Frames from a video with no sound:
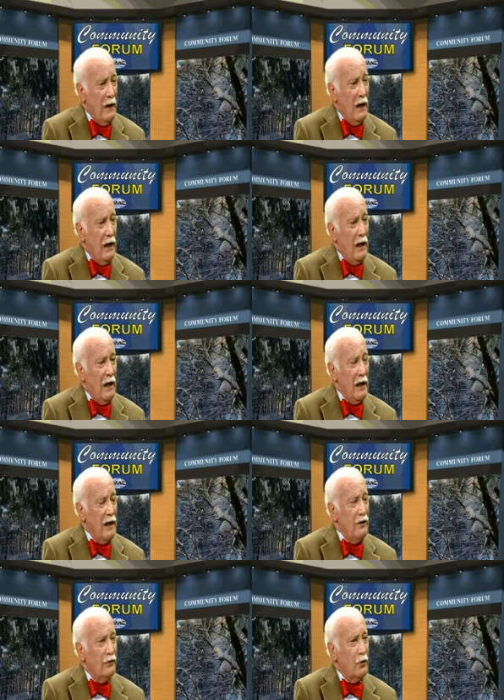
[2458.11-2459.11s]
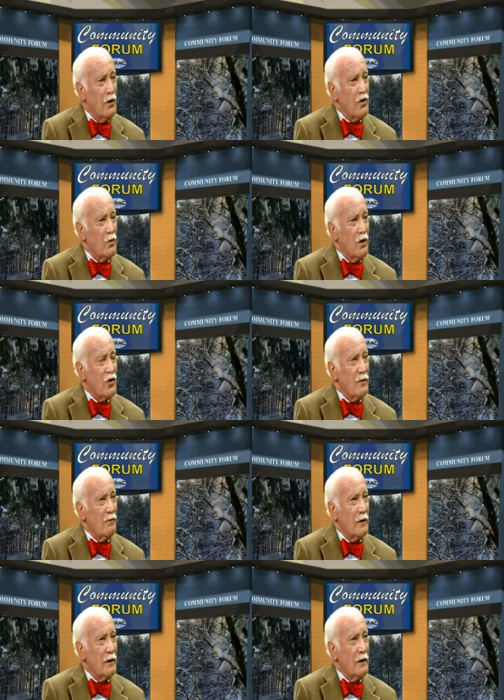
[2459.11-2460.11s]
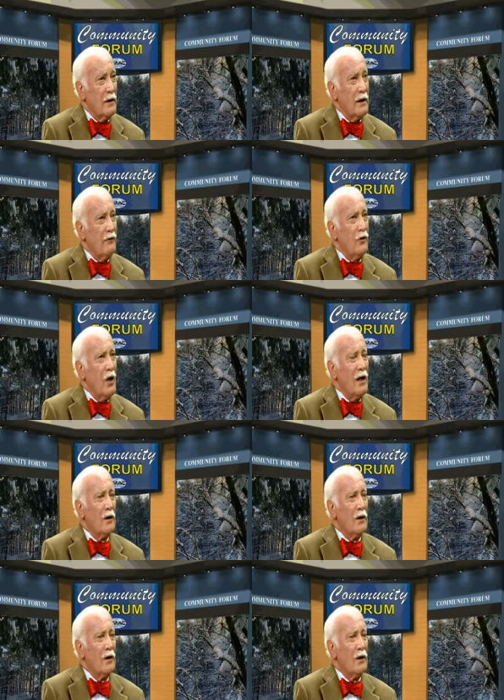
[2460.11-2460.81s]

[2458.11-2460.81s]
Uh, an influence which, if not